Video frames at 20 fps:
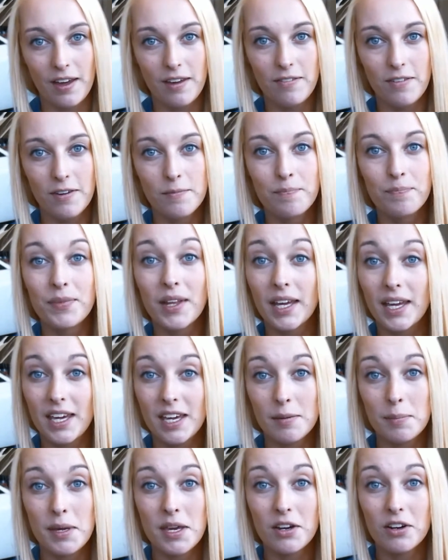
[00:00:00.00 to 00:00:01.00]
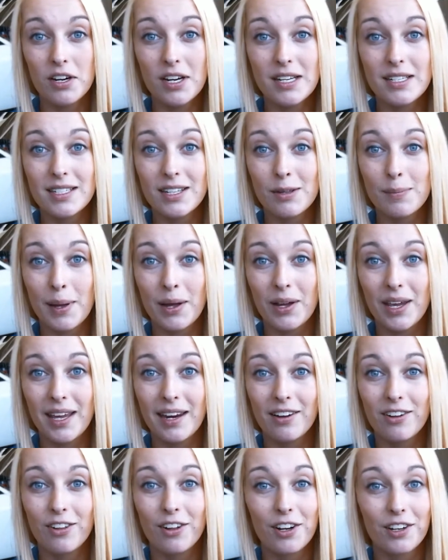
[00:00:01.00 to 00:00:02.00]
I am here until about 8
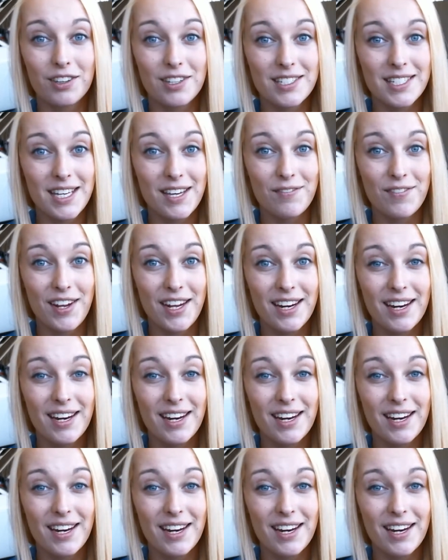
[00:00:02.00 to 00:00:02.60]
o'clock this evening.